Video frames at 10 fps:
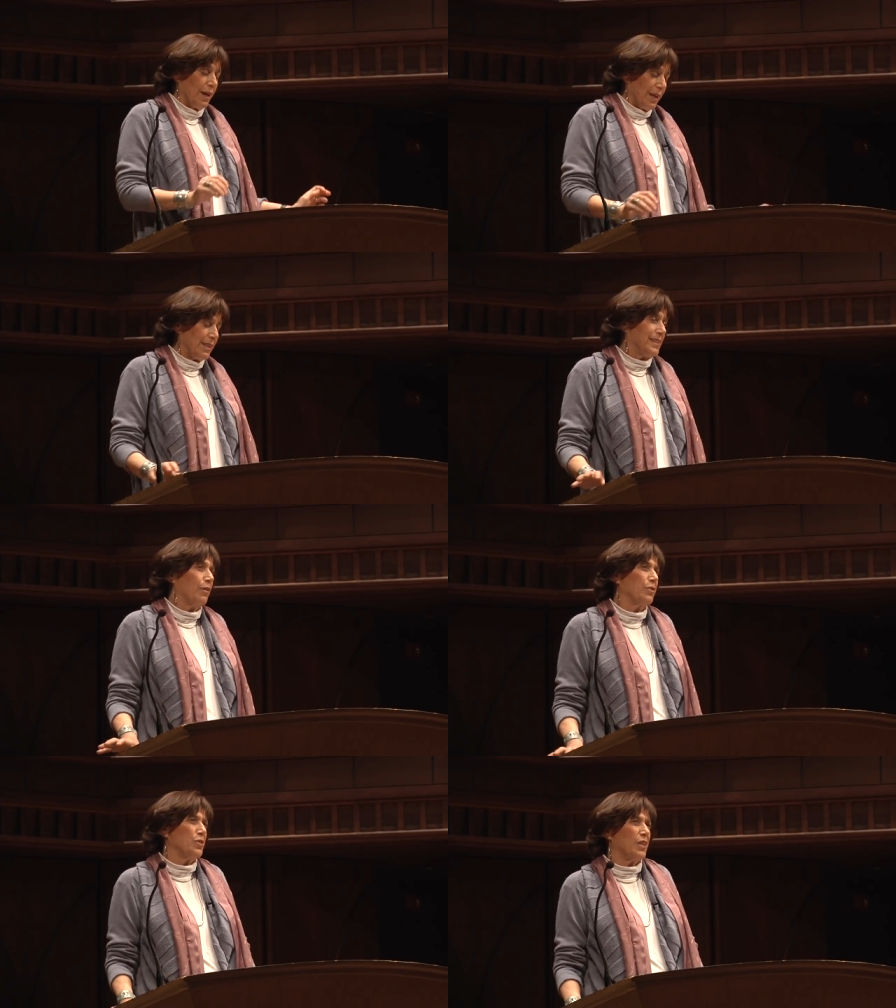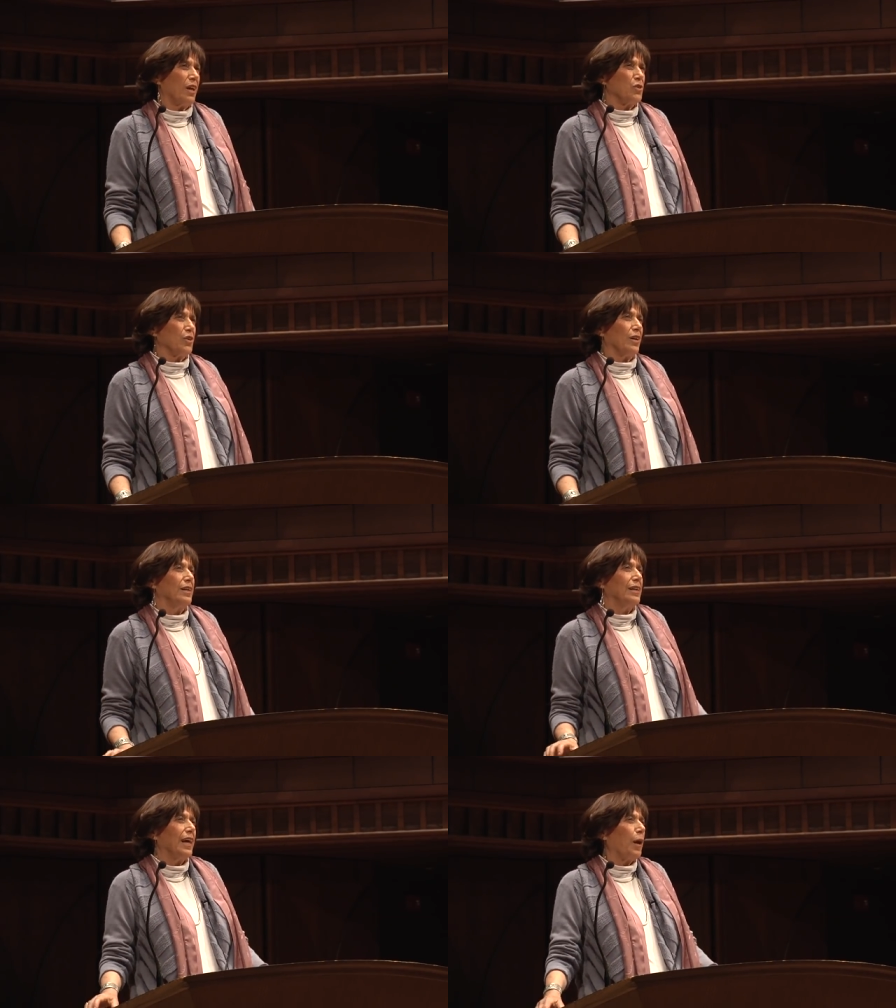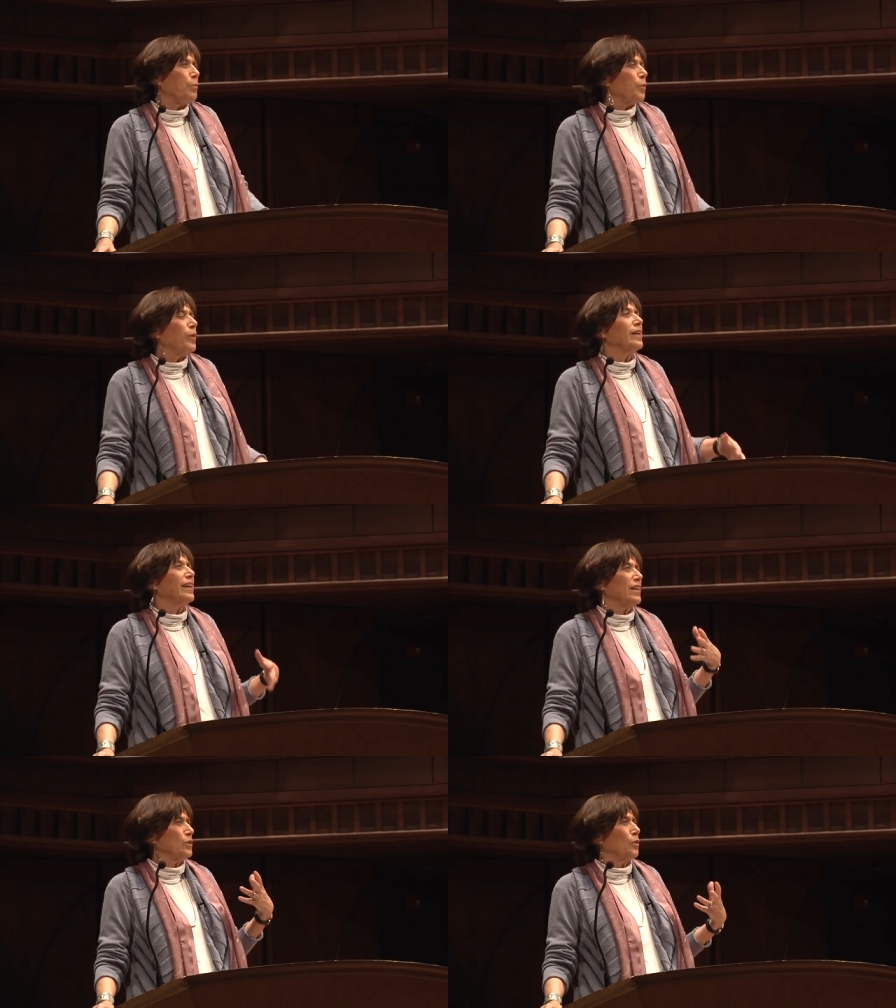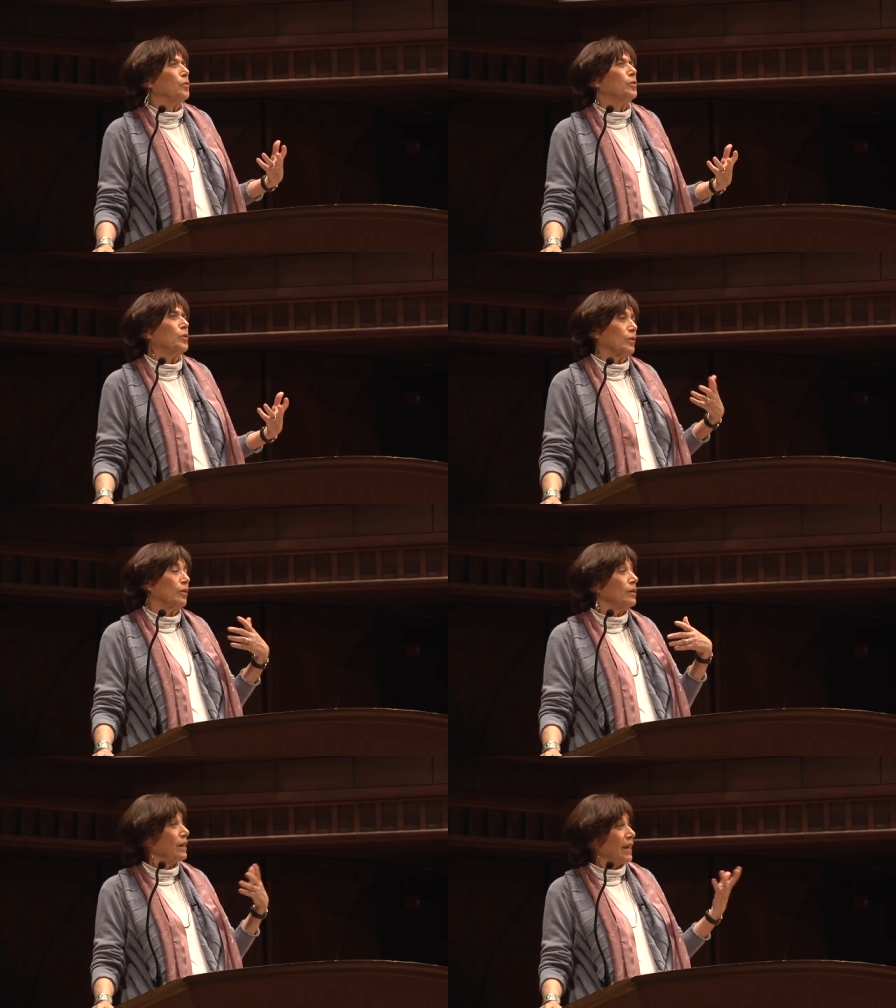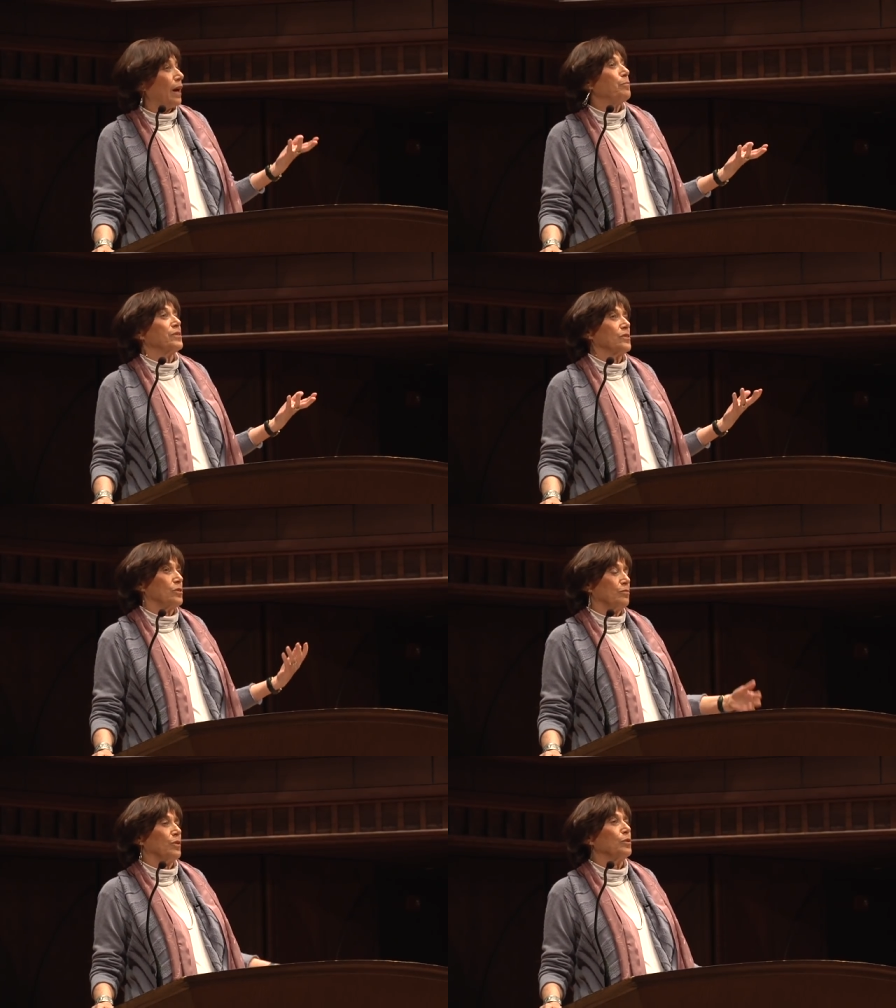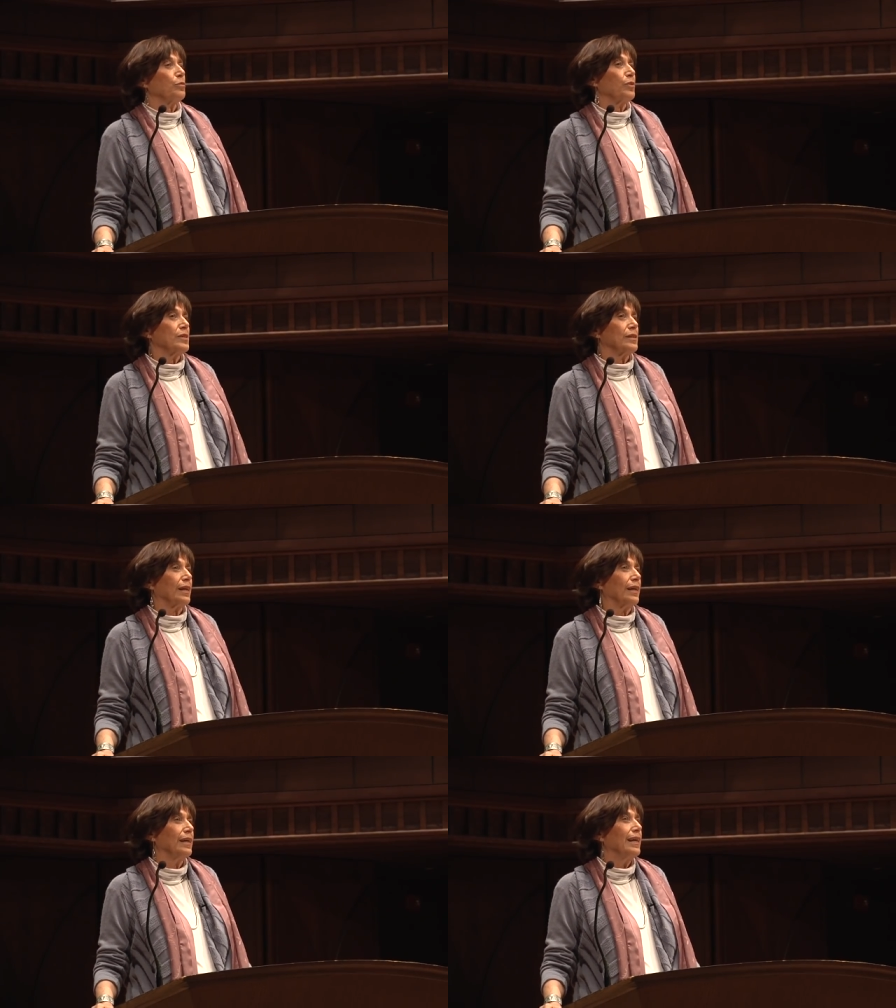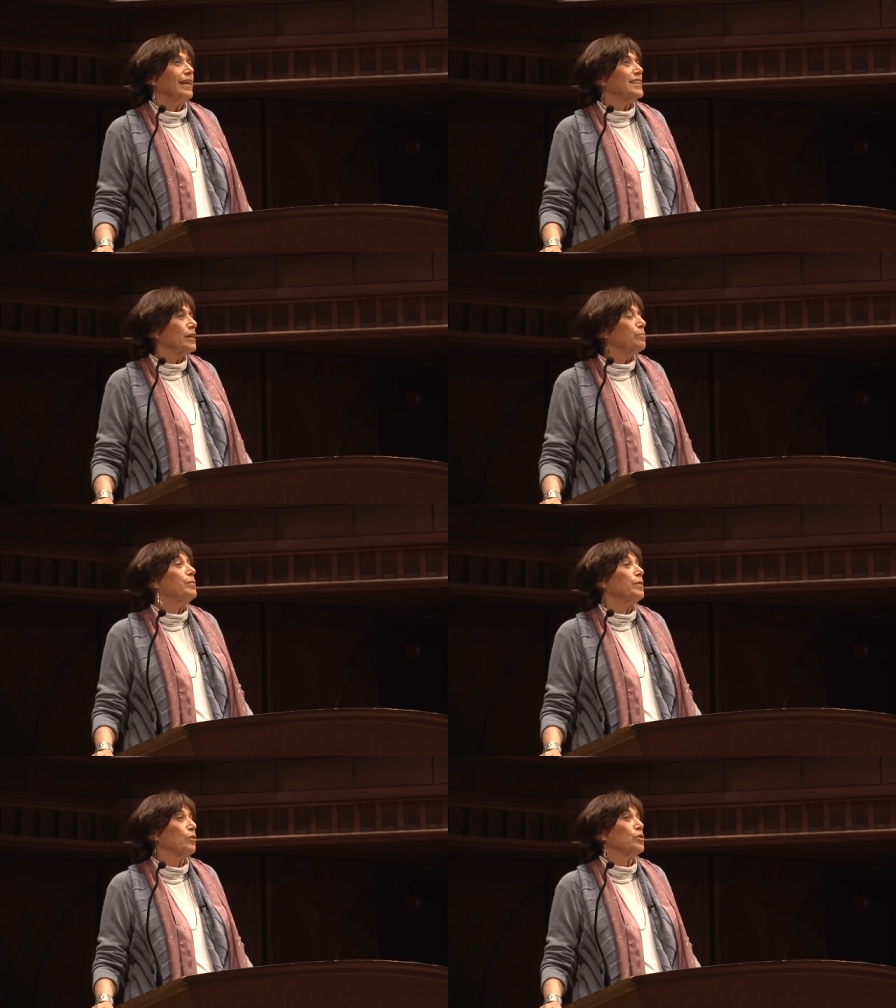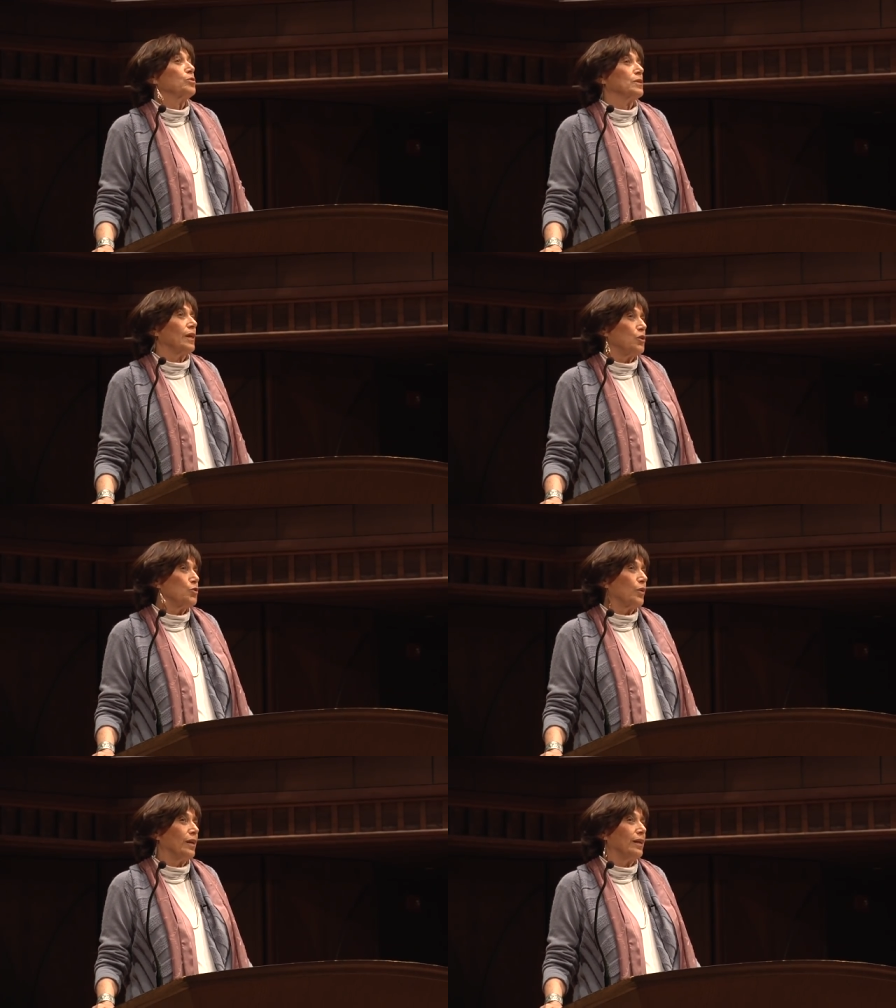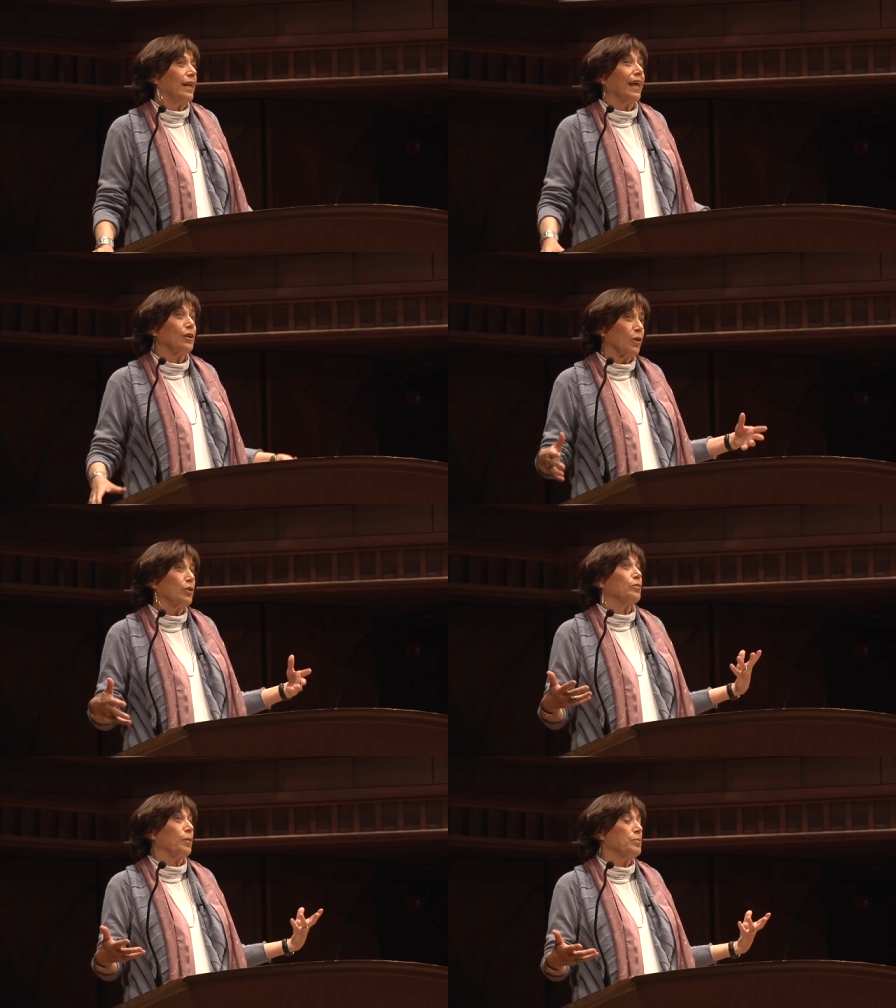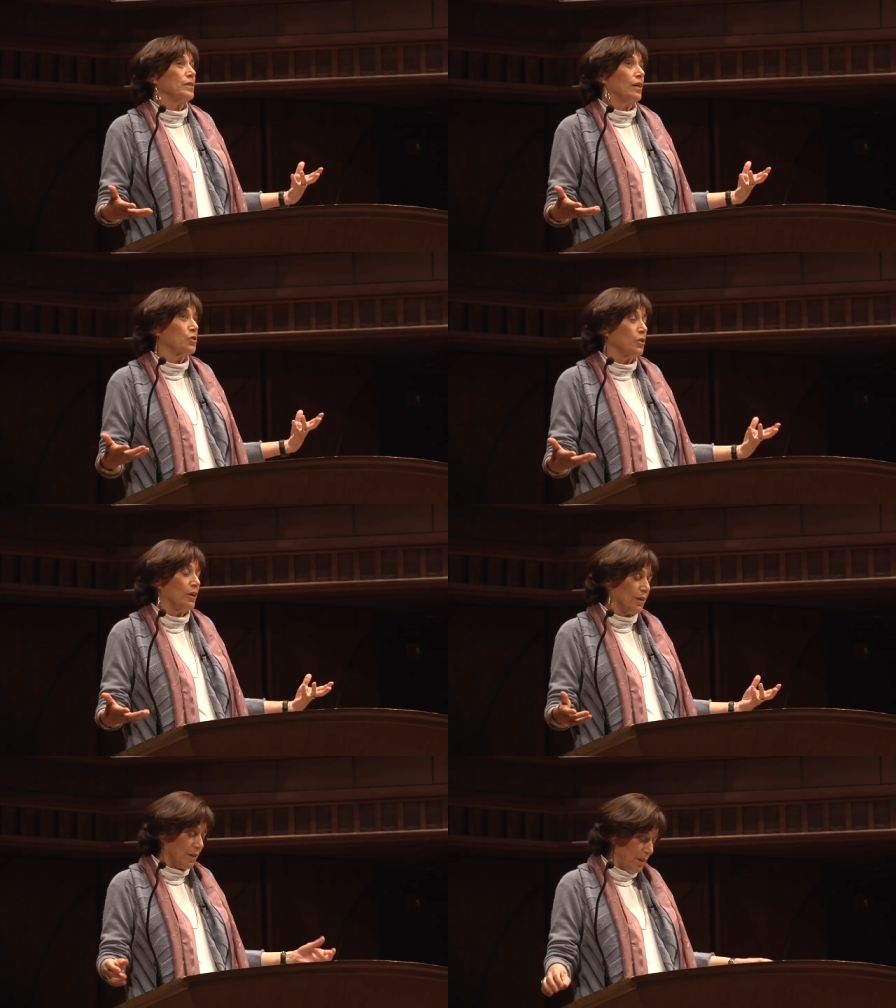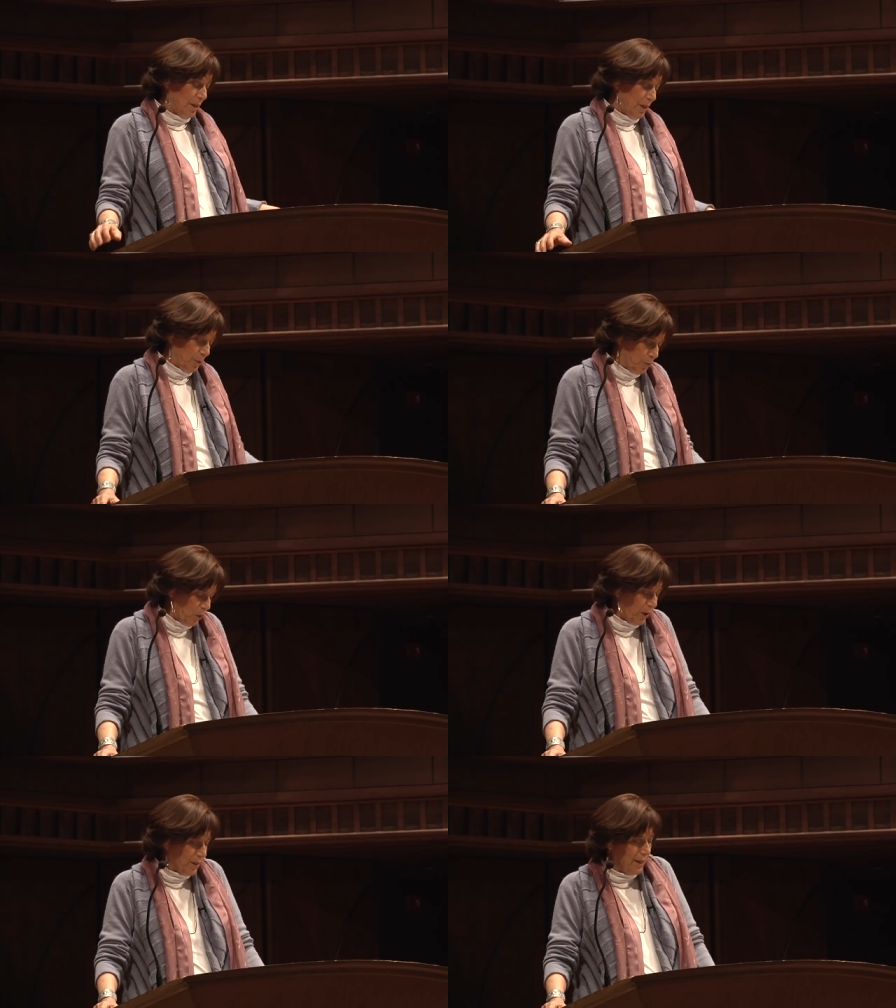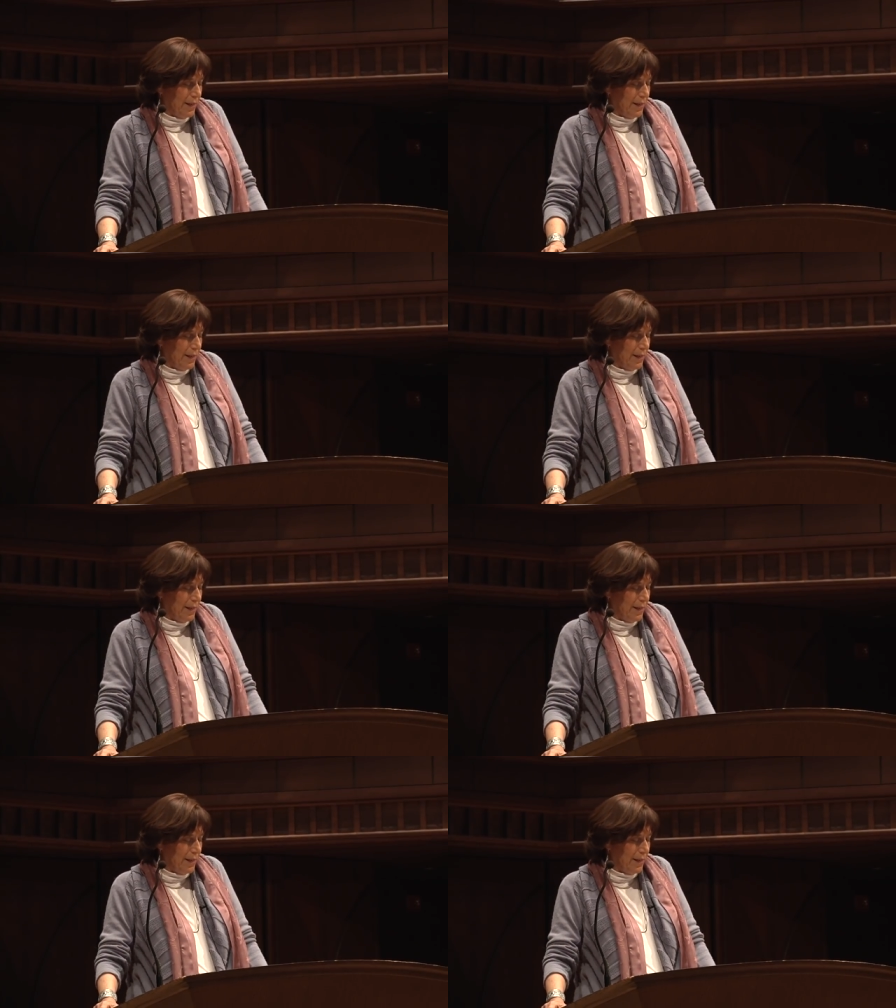in Southeast Asia and paraded as a whore on the campuses of the university simply because she was educated and had tried to represent China abroad.